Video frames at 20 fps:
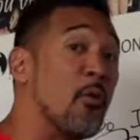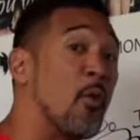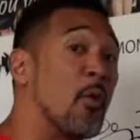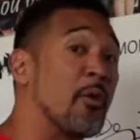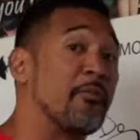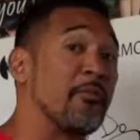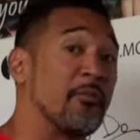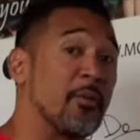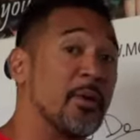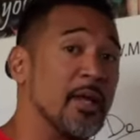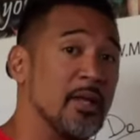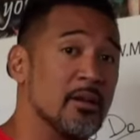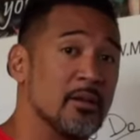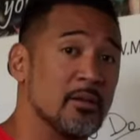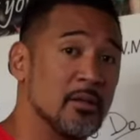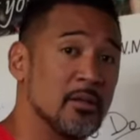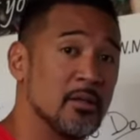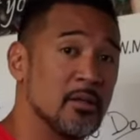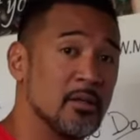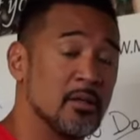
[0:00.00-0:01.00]
for
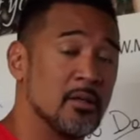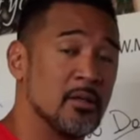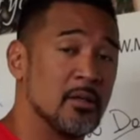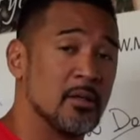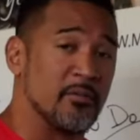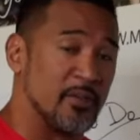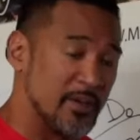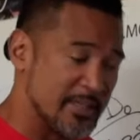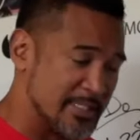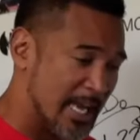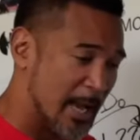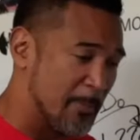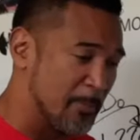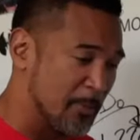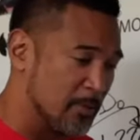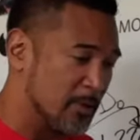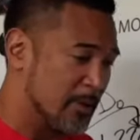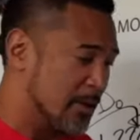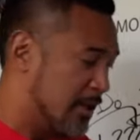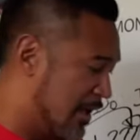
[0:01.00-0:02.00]
free. For
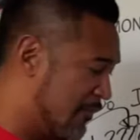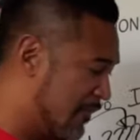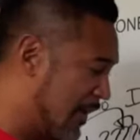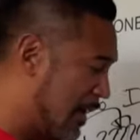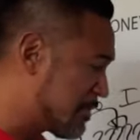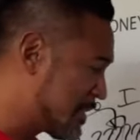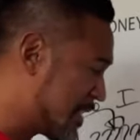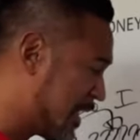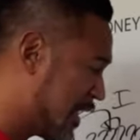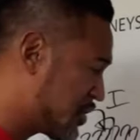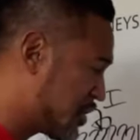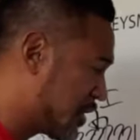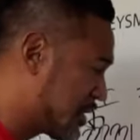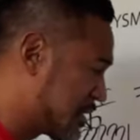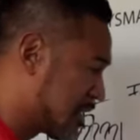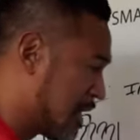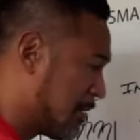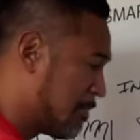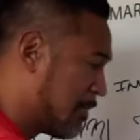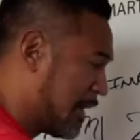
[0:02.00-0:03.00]
example, if I'm
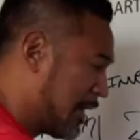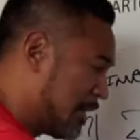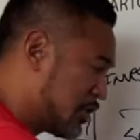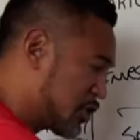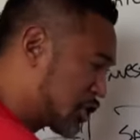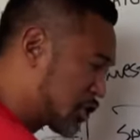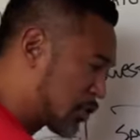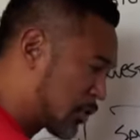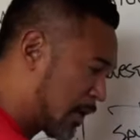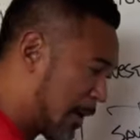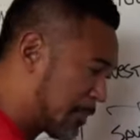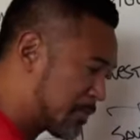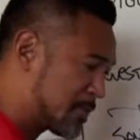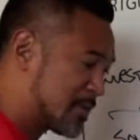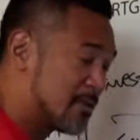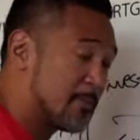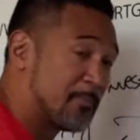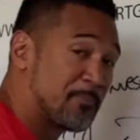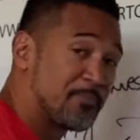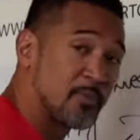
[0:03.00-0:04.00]
teaching somebody
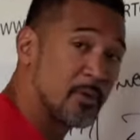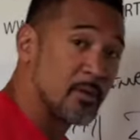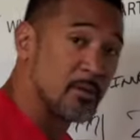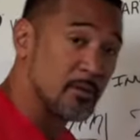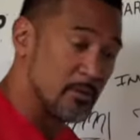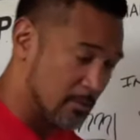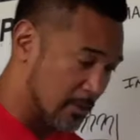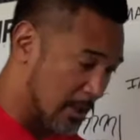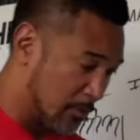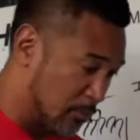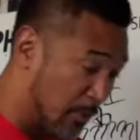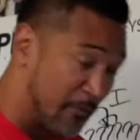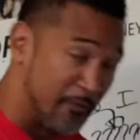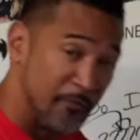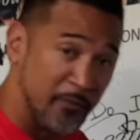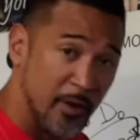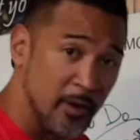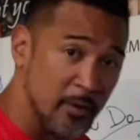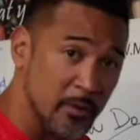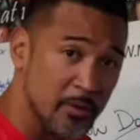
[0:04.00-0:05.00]
scripts,
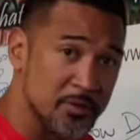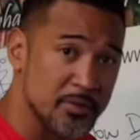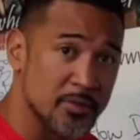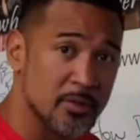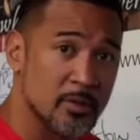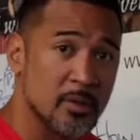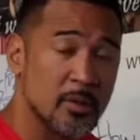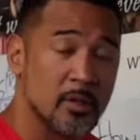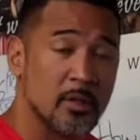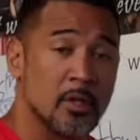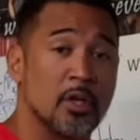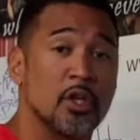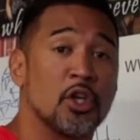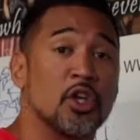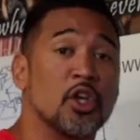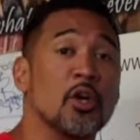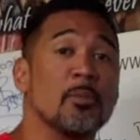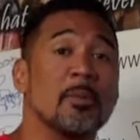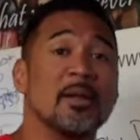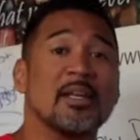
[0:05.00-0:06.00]
referrals,
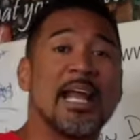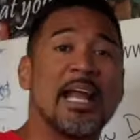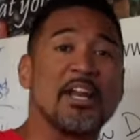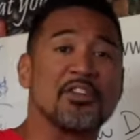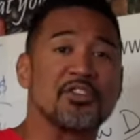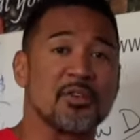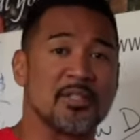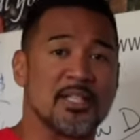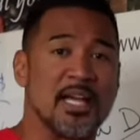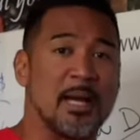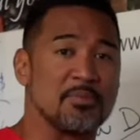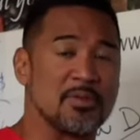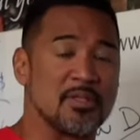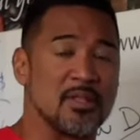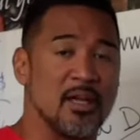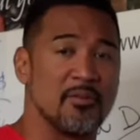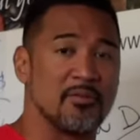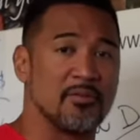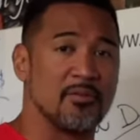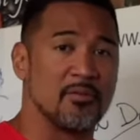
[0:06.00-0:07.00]
human nature type
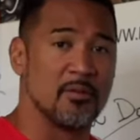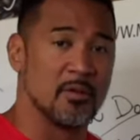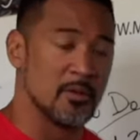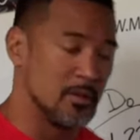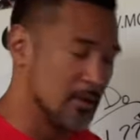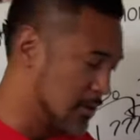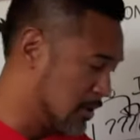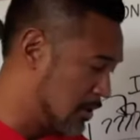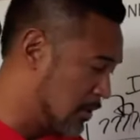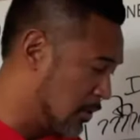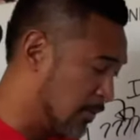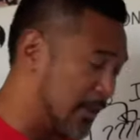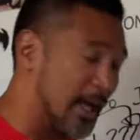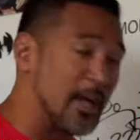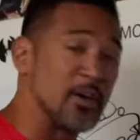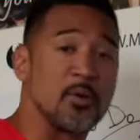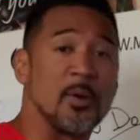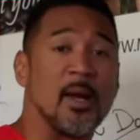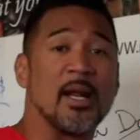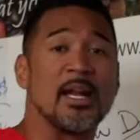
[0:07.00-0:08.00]
stuff,
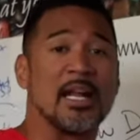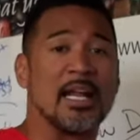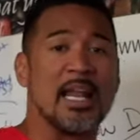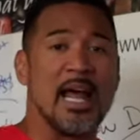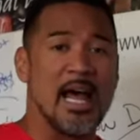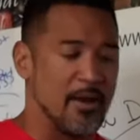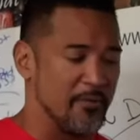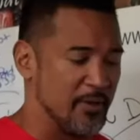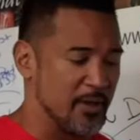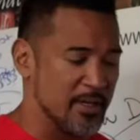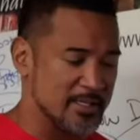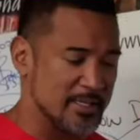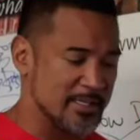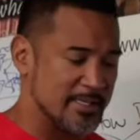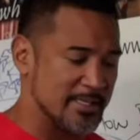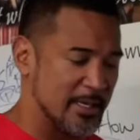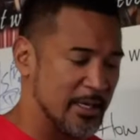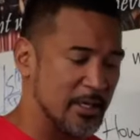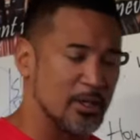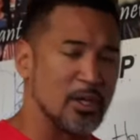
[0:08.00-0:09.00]
without creating a lot of
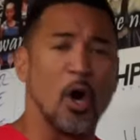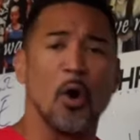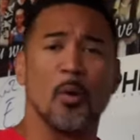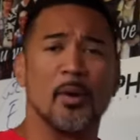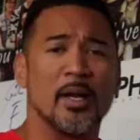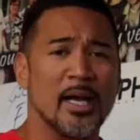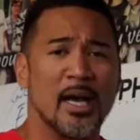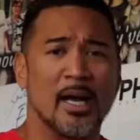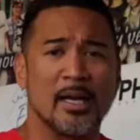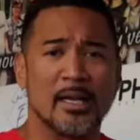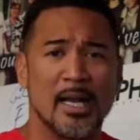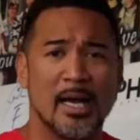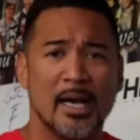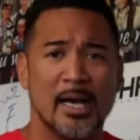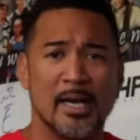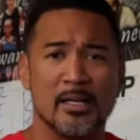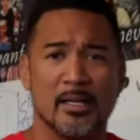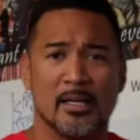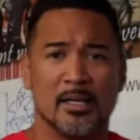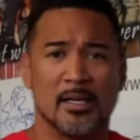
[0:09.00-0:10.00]
unnecessary coding
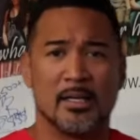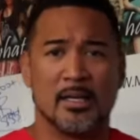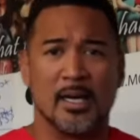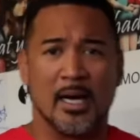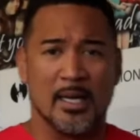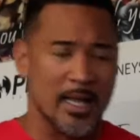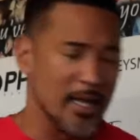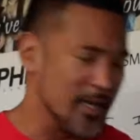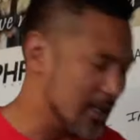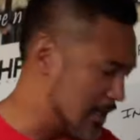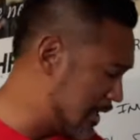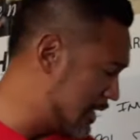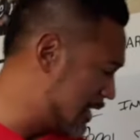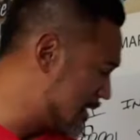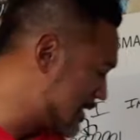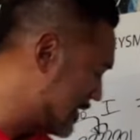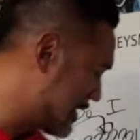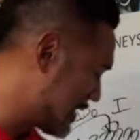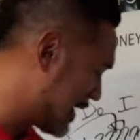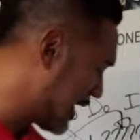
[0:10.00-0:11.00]
online, a lot of
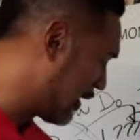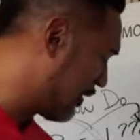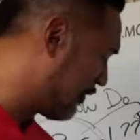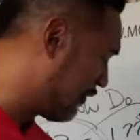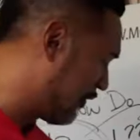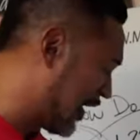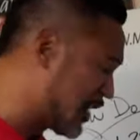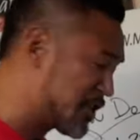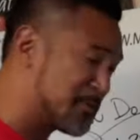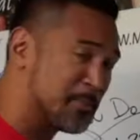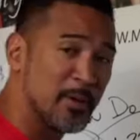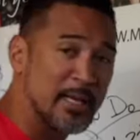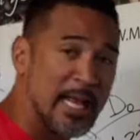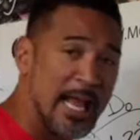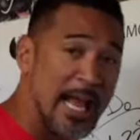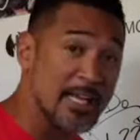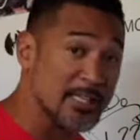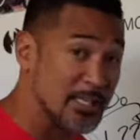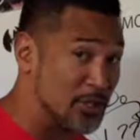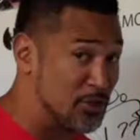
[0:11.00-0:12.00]
unnecessary
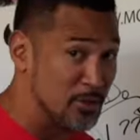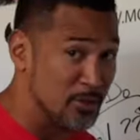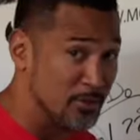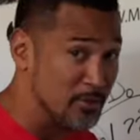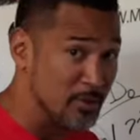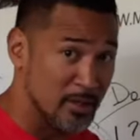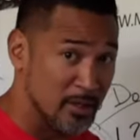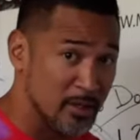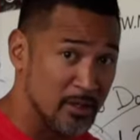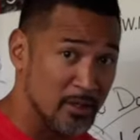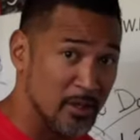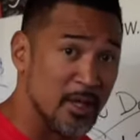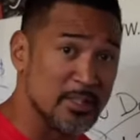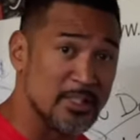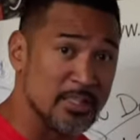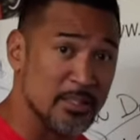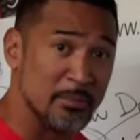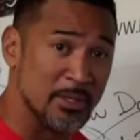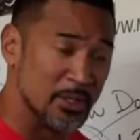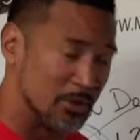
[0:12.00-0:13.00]
Facebook ads that you are
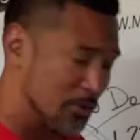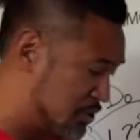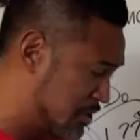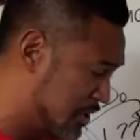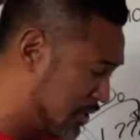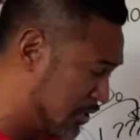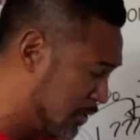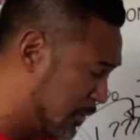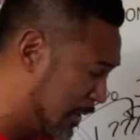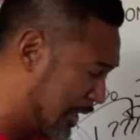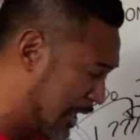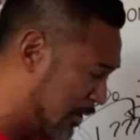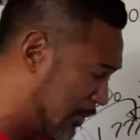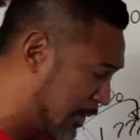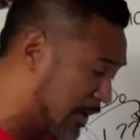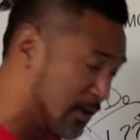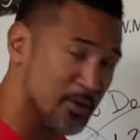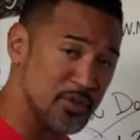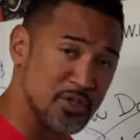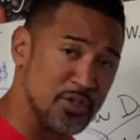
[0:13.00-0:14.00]
lost in minutia doing
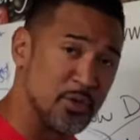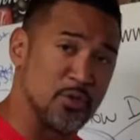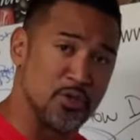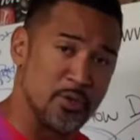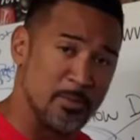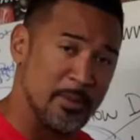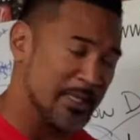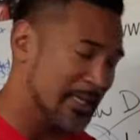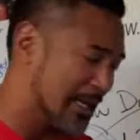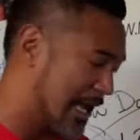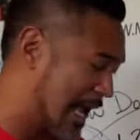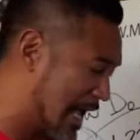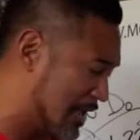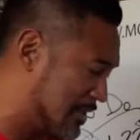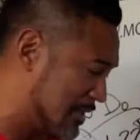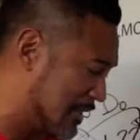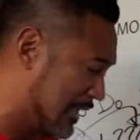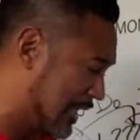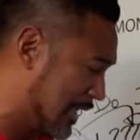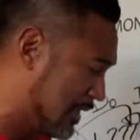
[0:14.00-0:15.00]
anyway, or social media
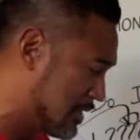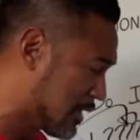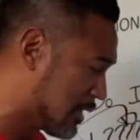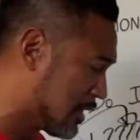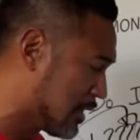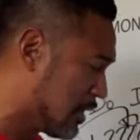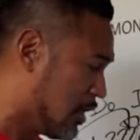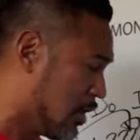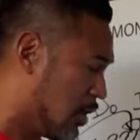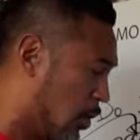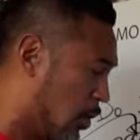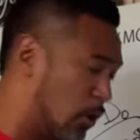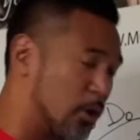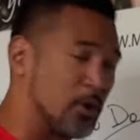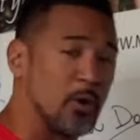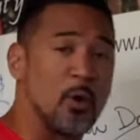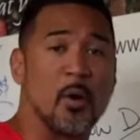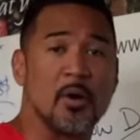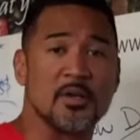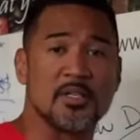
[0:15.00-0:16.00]
ads and leads,
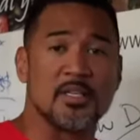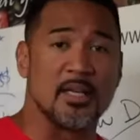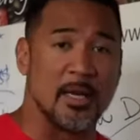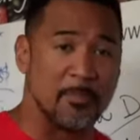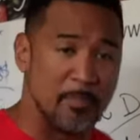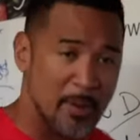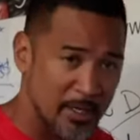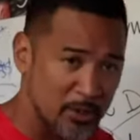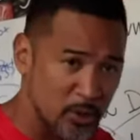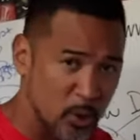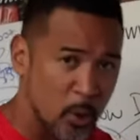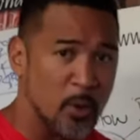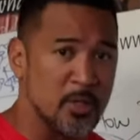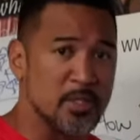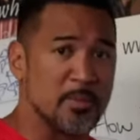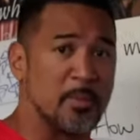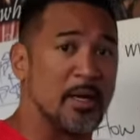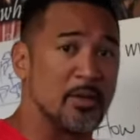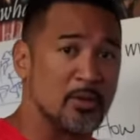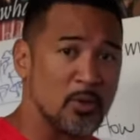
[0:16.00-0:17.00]
or courses upon
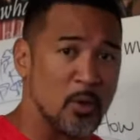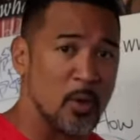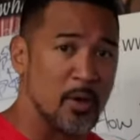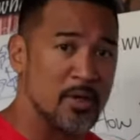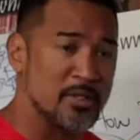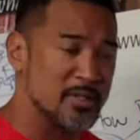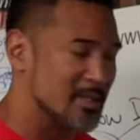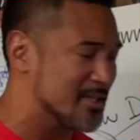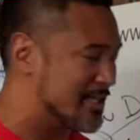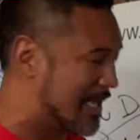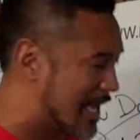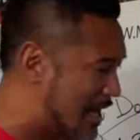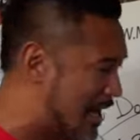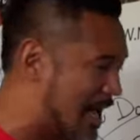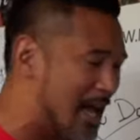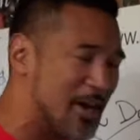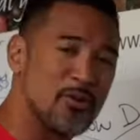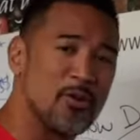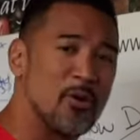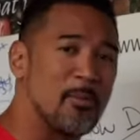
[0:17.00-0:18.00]
courses,
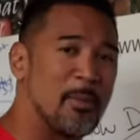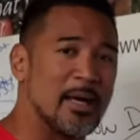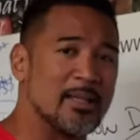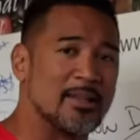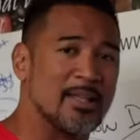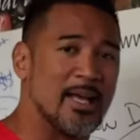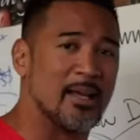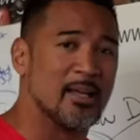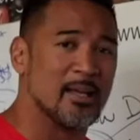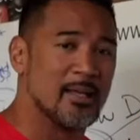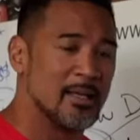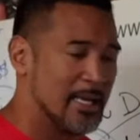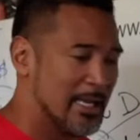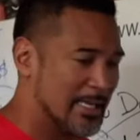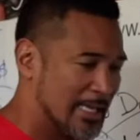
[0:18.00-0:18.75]
I don't know about that.